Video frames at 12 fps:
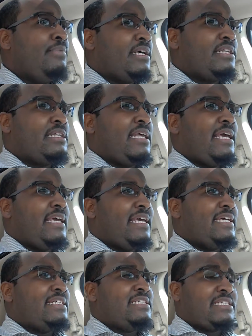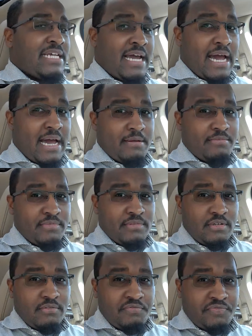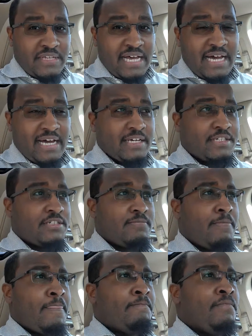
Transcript: But the thing is, time flies.